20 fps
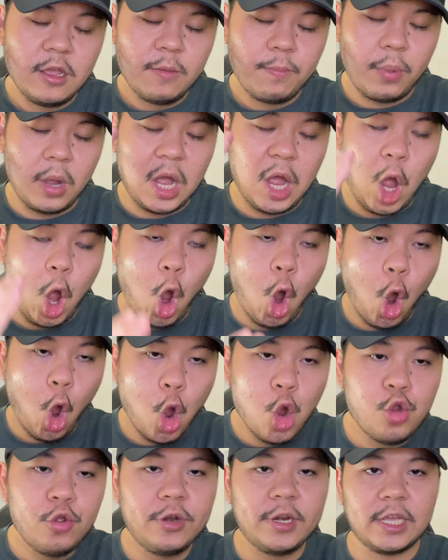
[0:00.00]
but
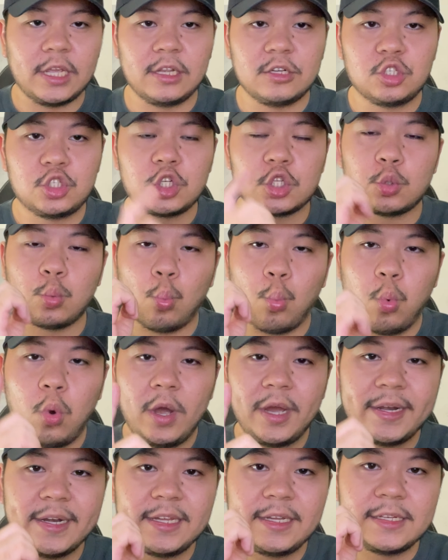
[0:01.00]
owning just
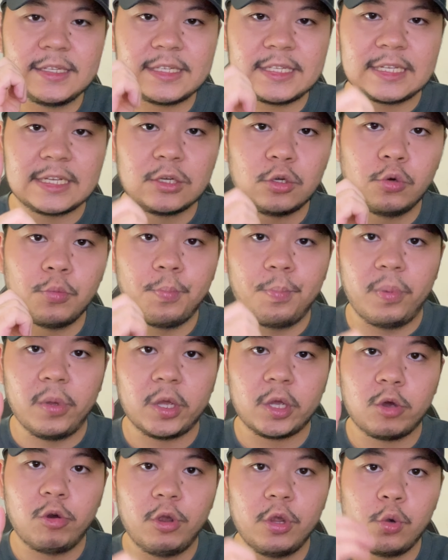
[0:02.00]
one single
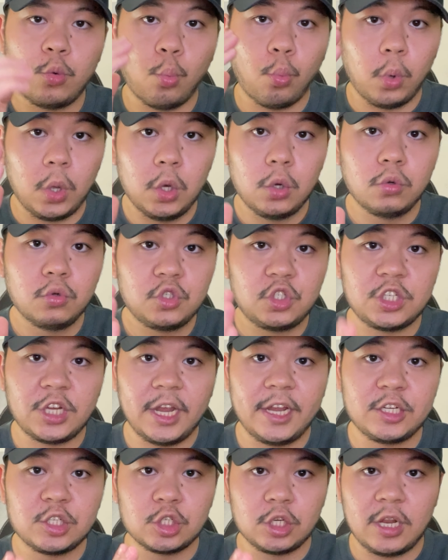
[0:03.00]
Bitcoin will
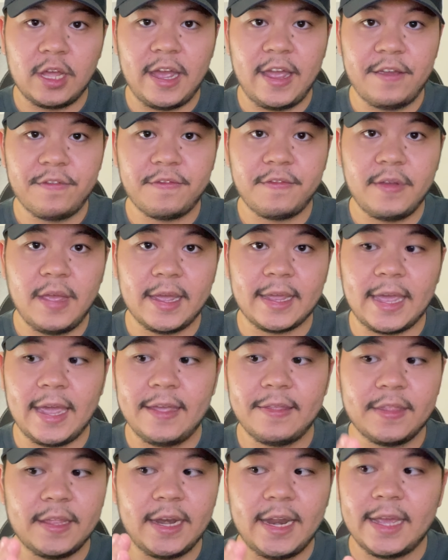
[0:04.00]
change your life, okay?
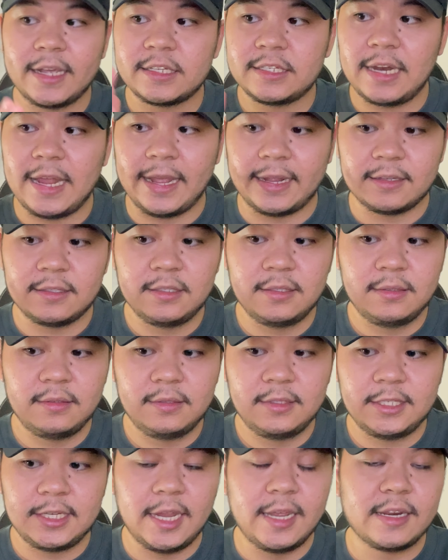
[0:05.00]
In the next like
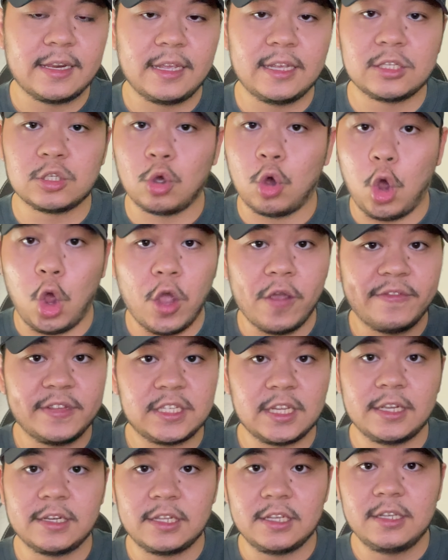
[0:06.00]
ten years or over
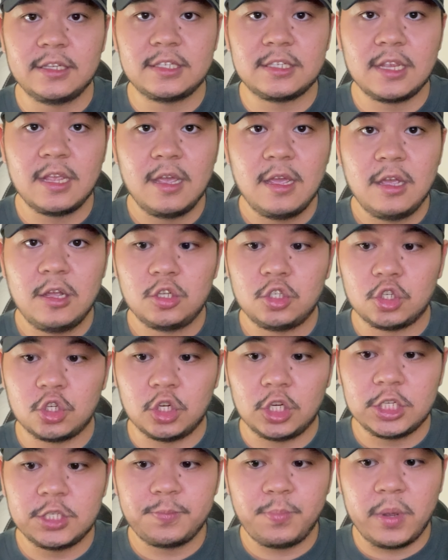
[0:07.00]
ten years,
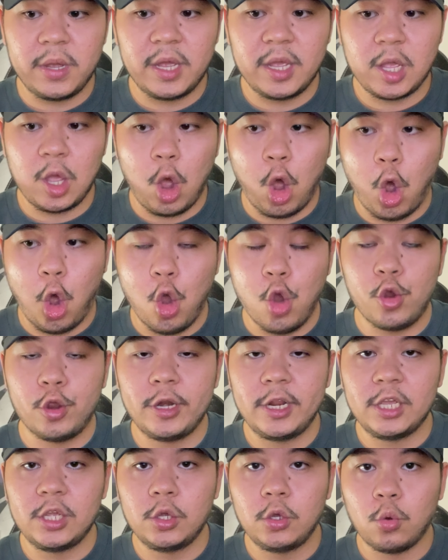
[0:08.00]
just by
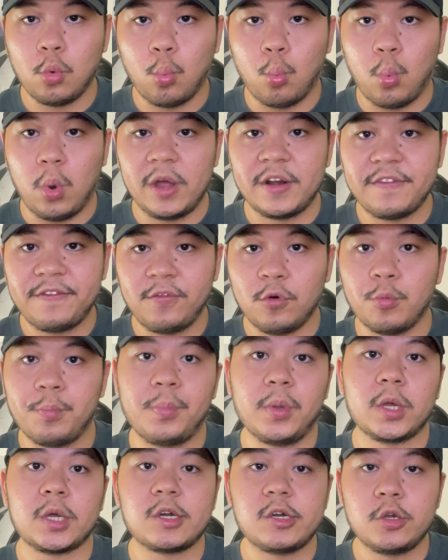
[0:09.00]
owning one full
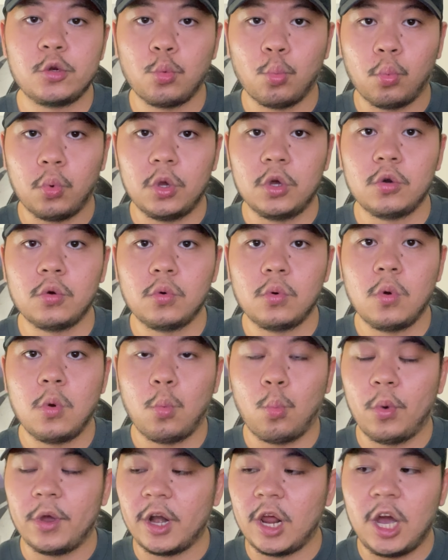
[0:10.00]
Bitcoin will
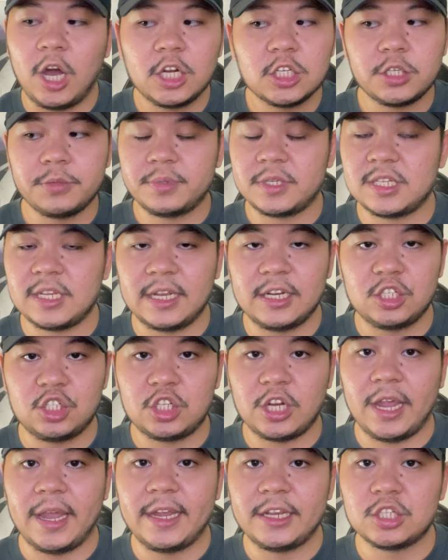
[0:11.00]
one hundred percent
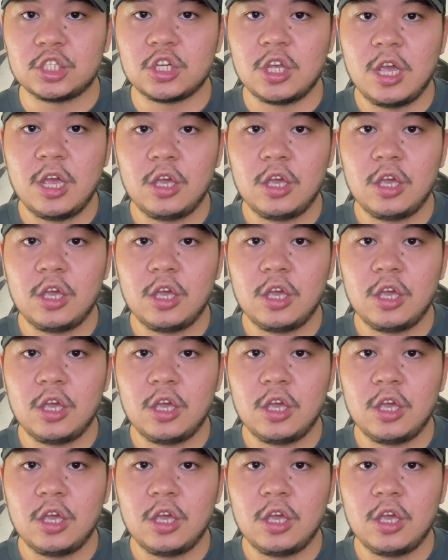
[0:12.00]
change